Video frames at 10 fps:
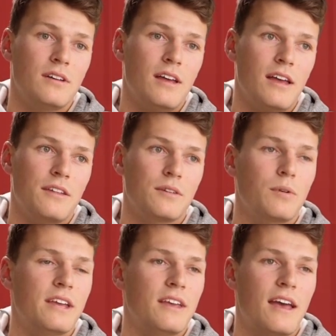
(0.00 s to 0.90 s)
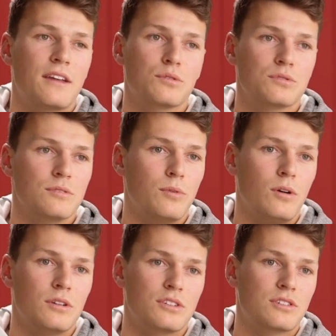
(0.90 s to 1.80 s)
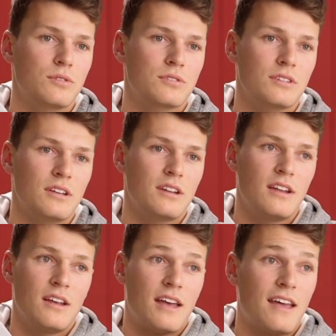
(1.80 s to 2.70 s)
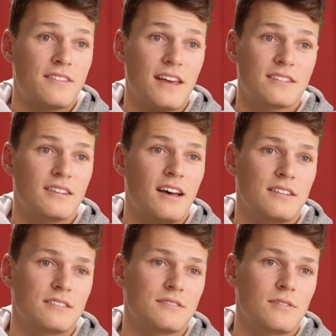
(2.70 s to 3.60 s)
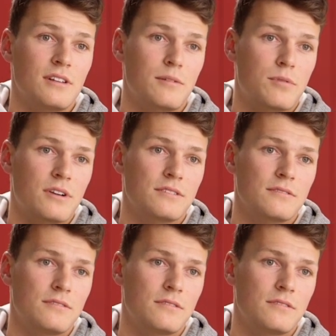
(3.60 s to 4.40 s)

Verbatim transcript: and the way he handles the ball and shoots it at that size is really impressive.